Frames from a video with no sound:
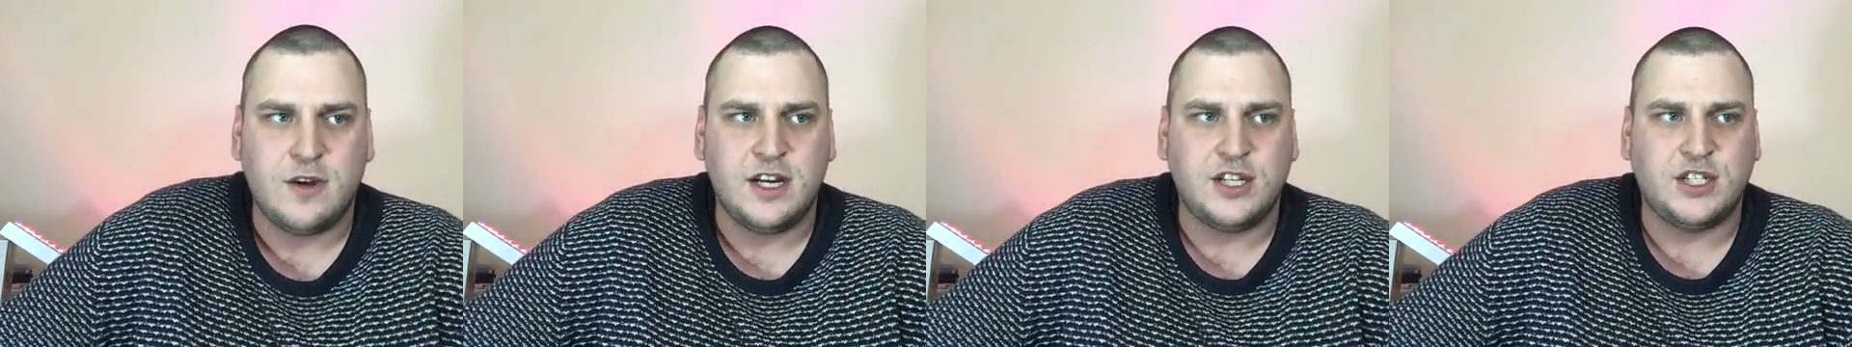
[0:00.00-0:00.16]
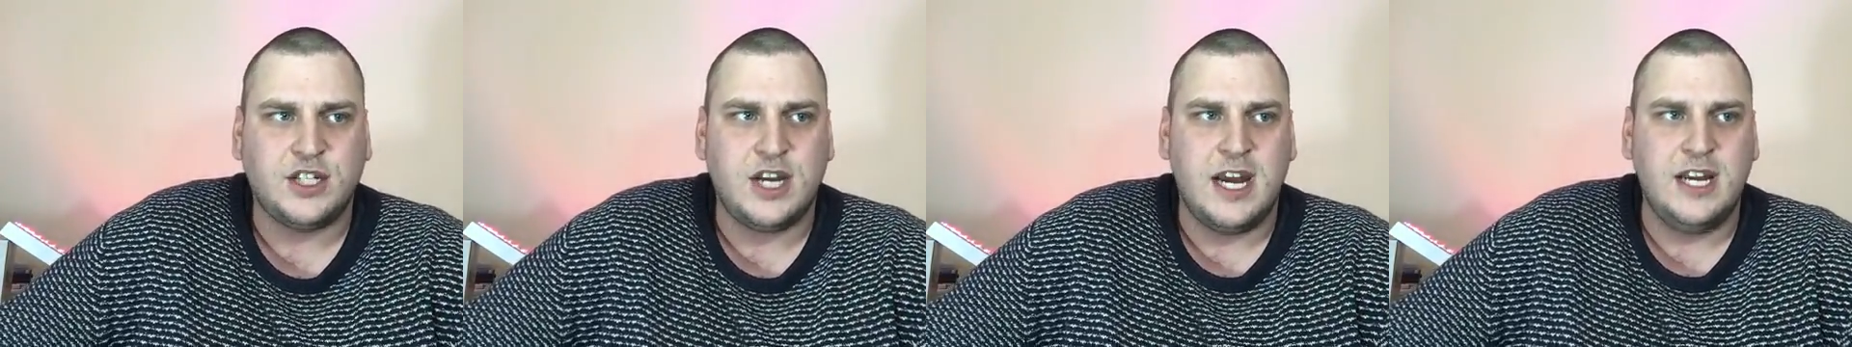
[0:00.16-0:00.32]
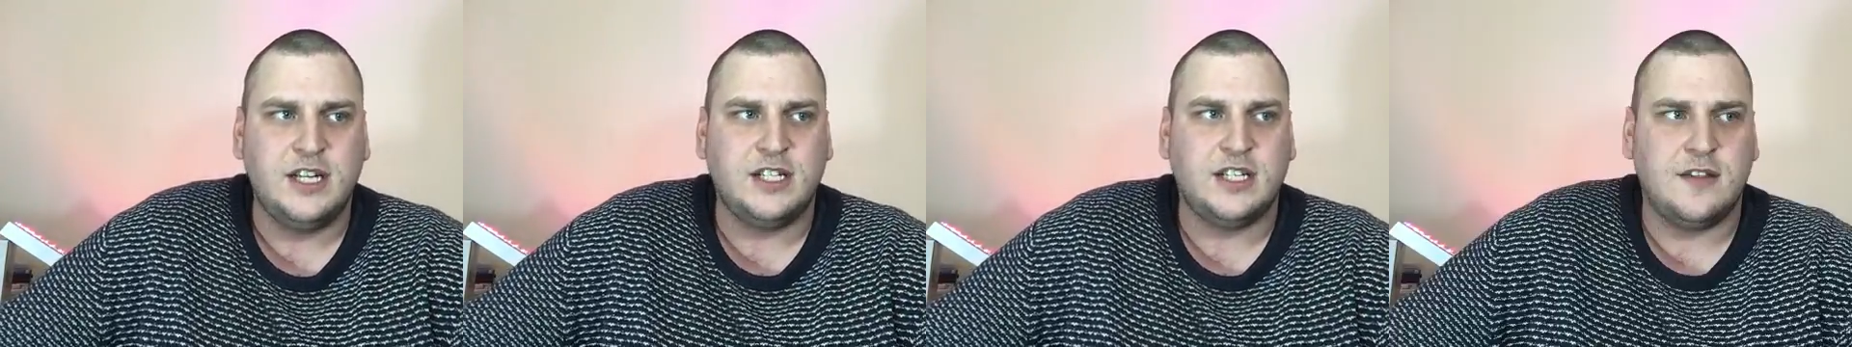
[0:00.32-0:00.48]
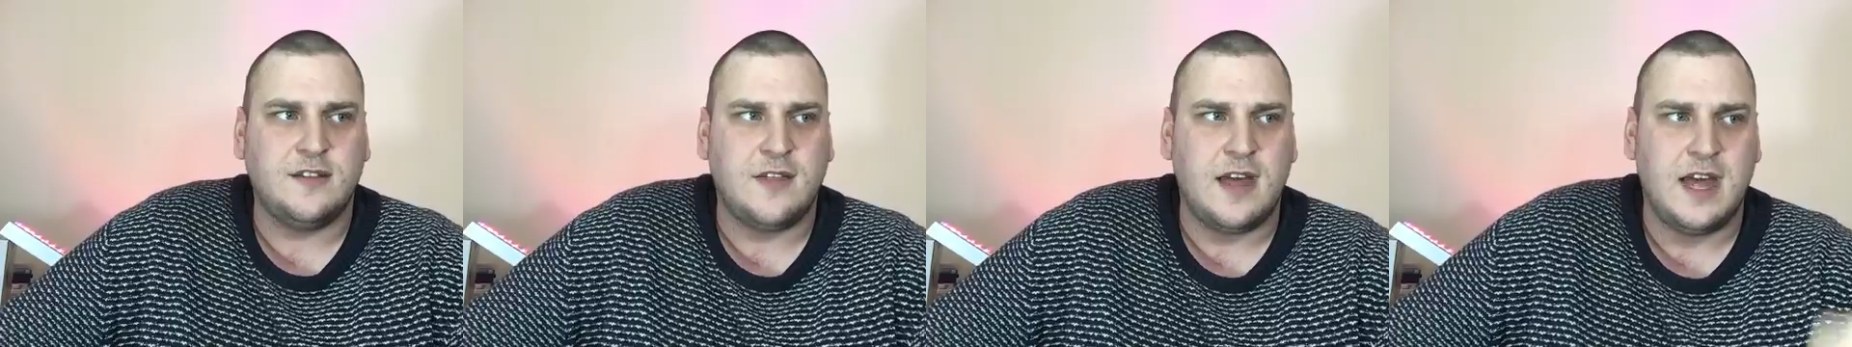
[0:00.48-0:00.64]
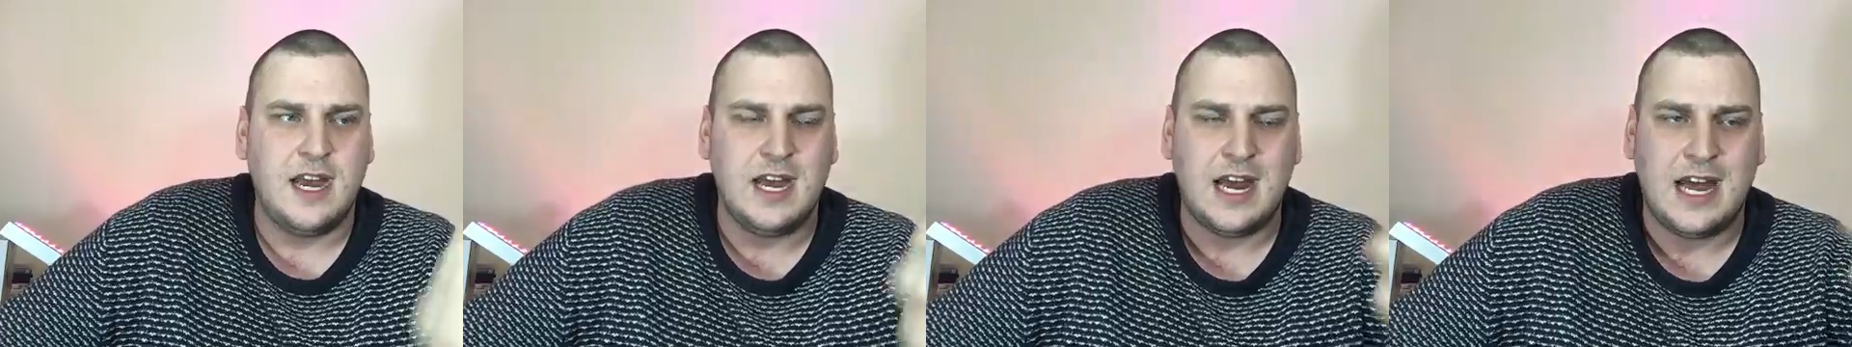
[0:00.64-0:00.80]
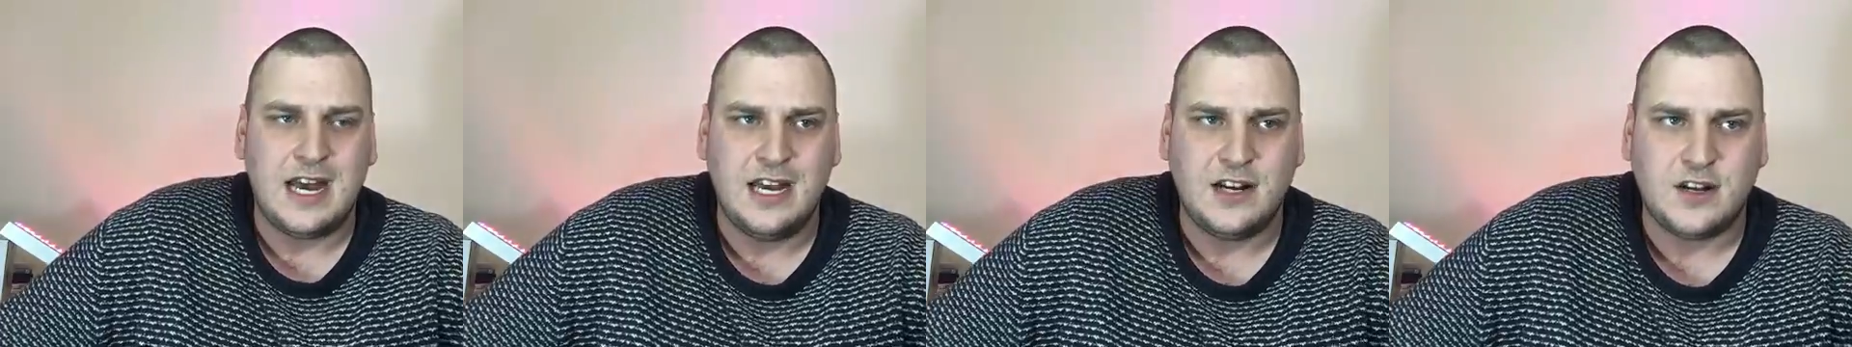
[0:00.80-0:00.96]
to change it
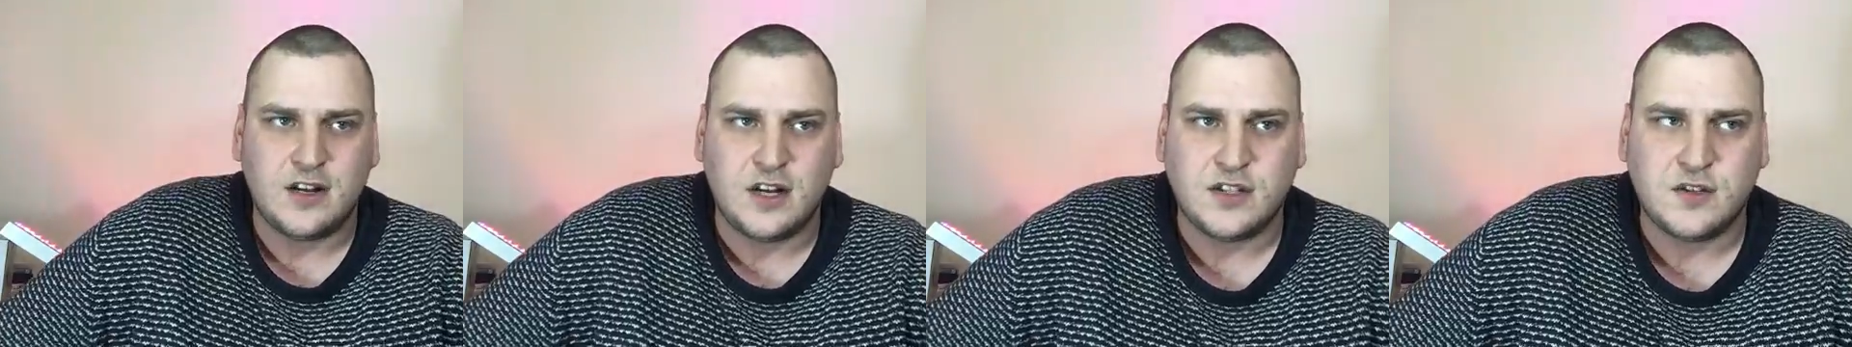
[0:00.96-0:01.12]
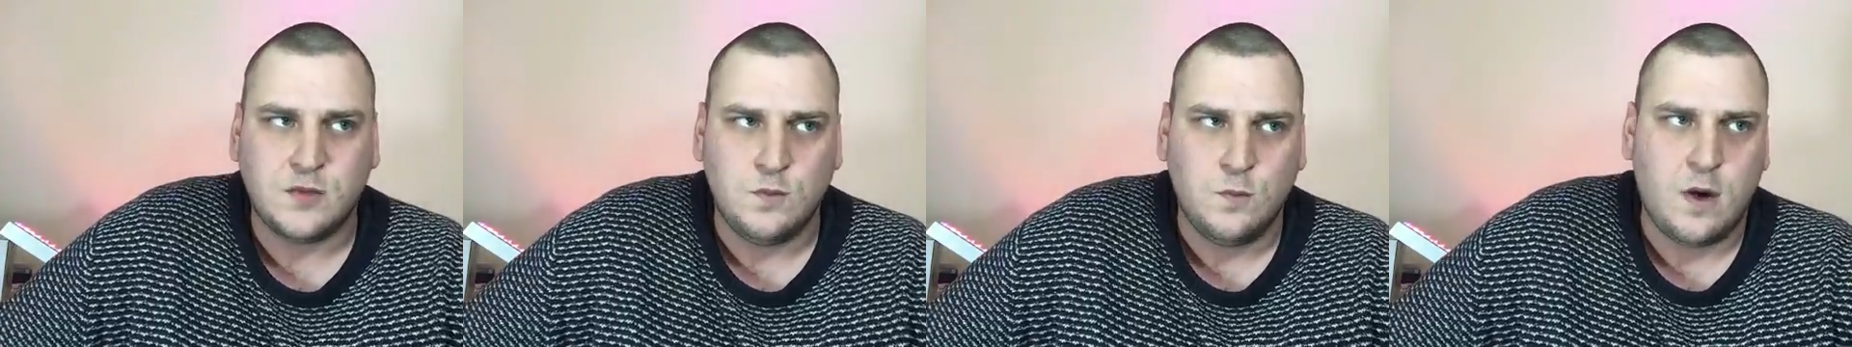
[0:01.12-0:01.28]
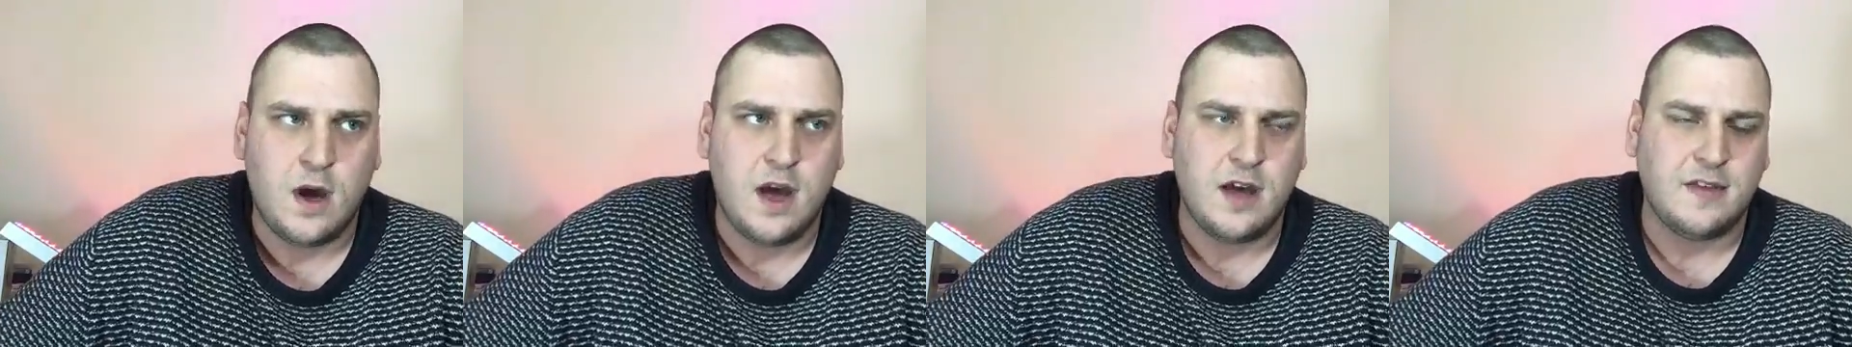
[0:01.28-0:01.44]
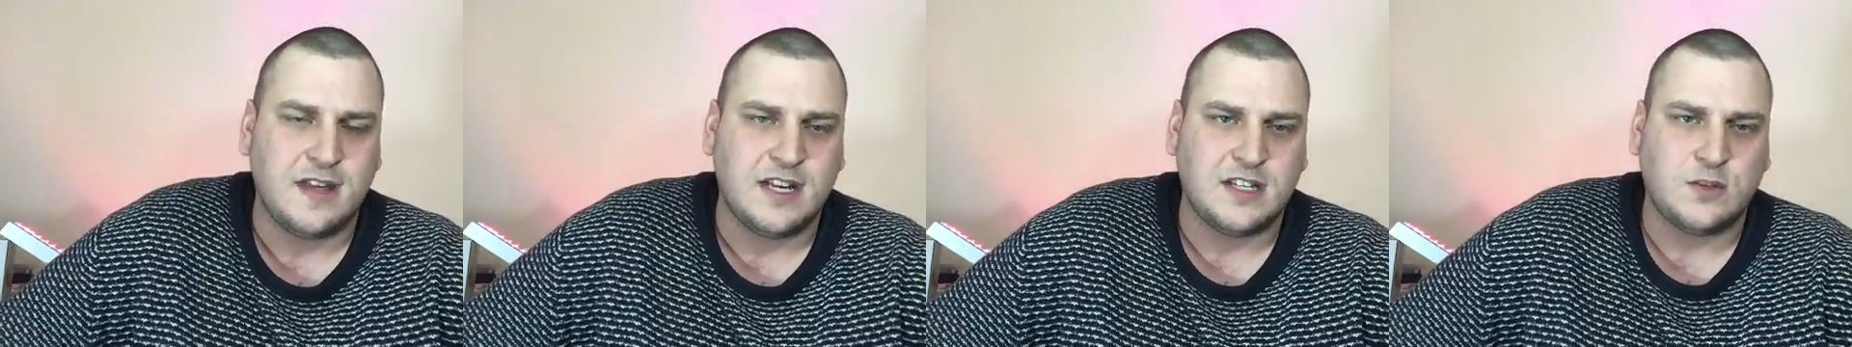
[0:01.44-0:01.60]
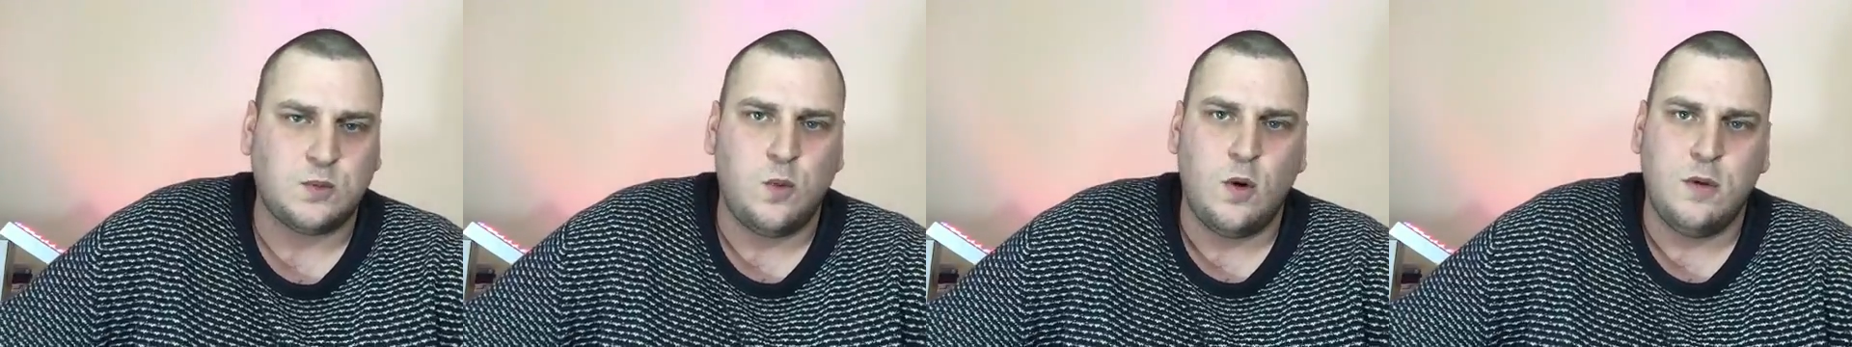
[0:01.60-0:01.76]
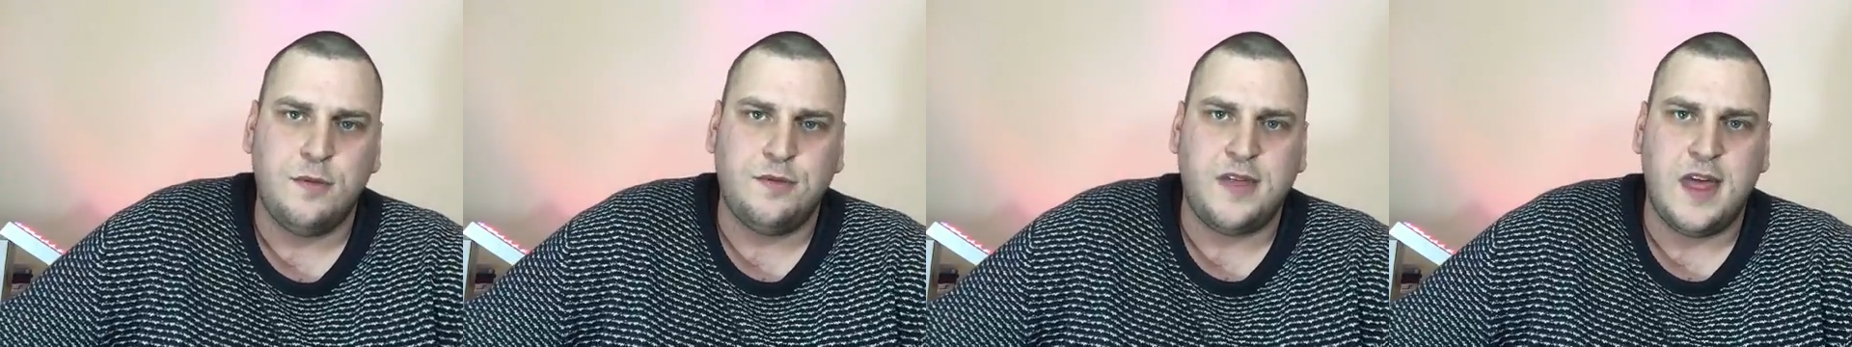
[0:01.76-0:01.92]
then and it doesn't work, that's
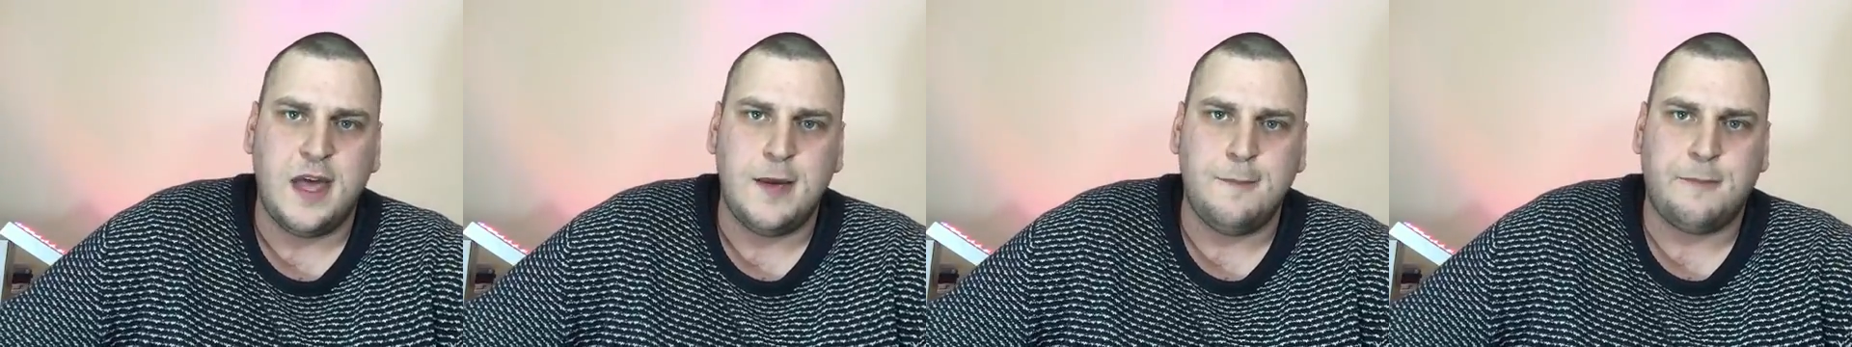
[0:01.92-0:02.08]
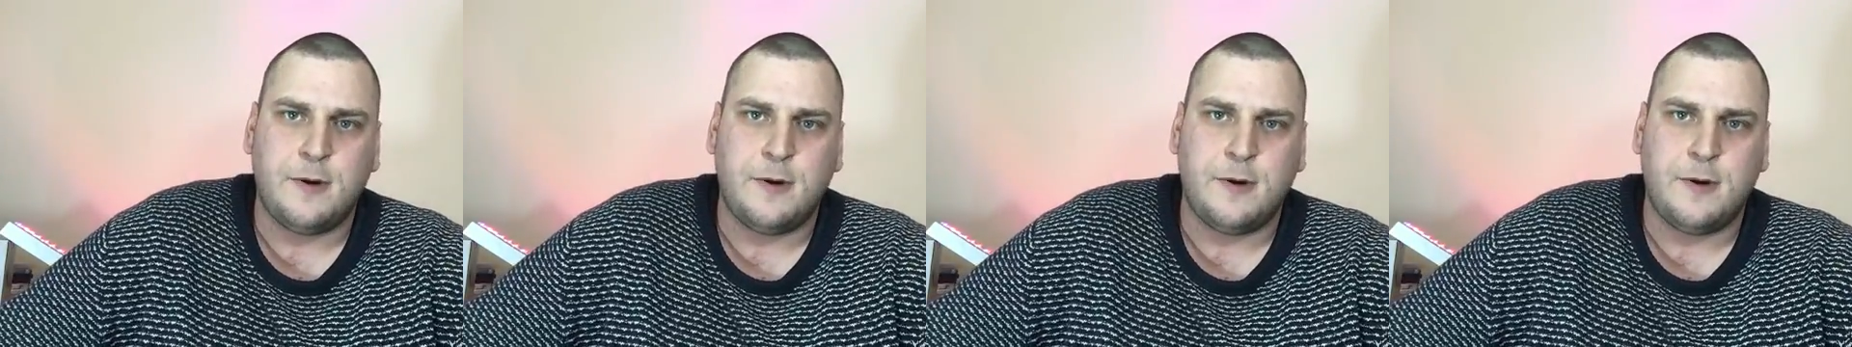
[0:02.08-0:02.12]
one thing.